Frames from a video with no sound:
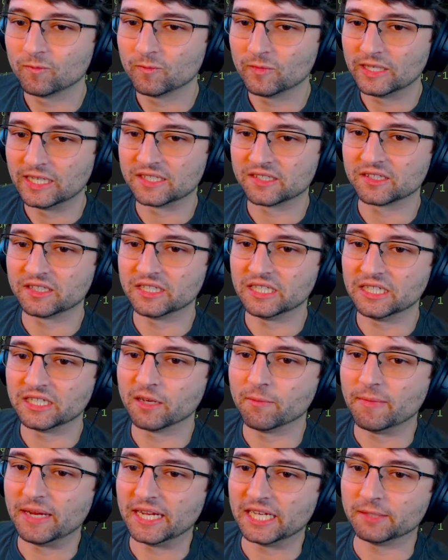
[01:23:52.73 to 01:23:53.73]
It's the
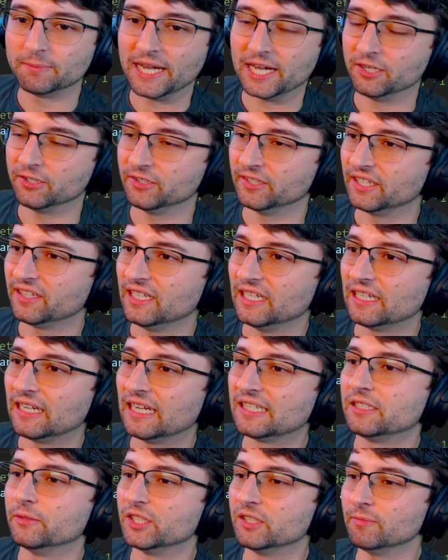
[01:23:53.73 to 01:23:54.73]
command pattern, I think. I
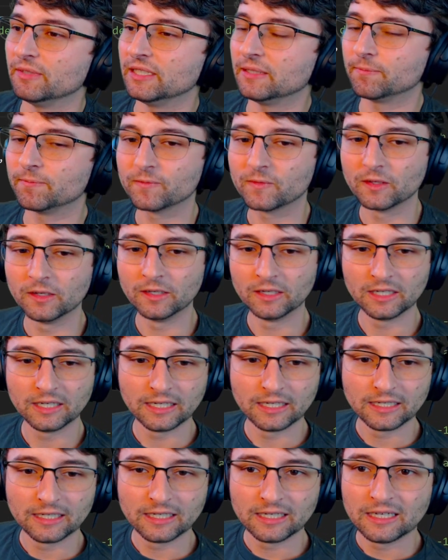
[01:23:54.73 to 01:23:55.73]
see what you mean.
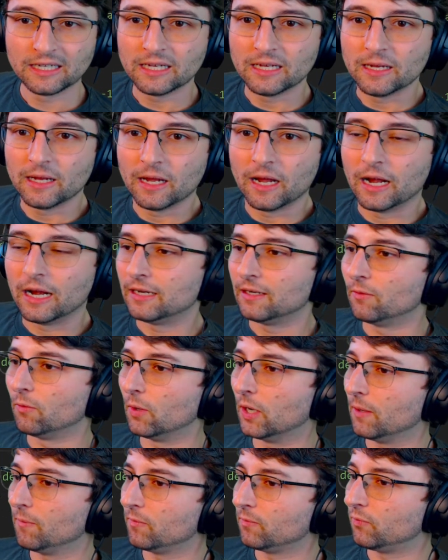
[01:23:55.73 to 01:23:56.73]

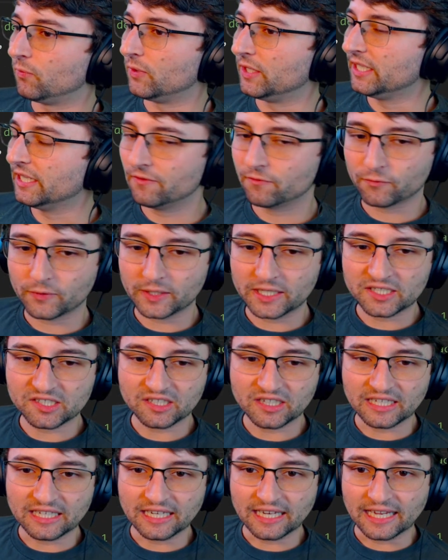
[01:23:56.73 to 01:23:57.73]
Well, we have
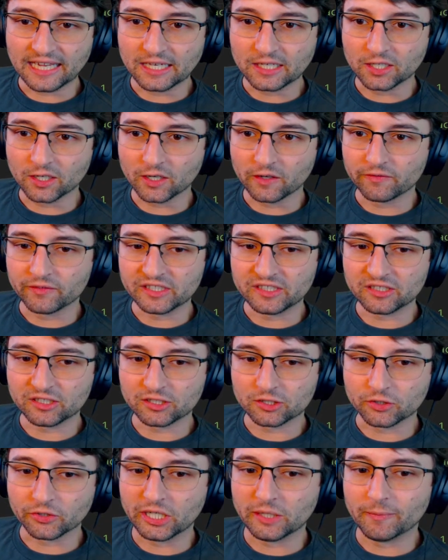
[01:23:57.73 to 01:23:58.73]
reached the end of the
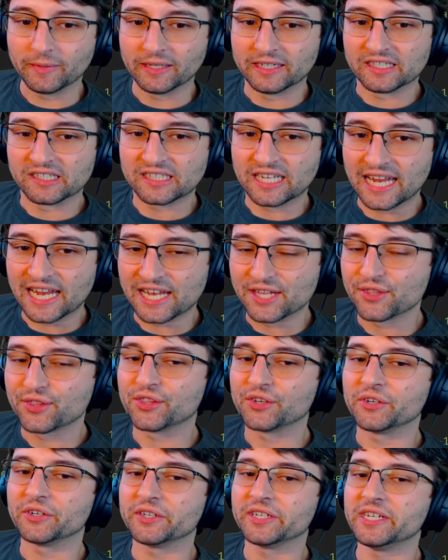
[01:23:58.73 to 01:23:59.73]
stream. It is
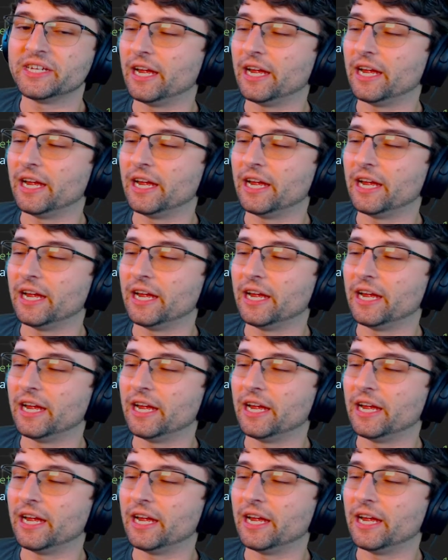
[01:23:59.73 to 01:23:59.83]
10:30.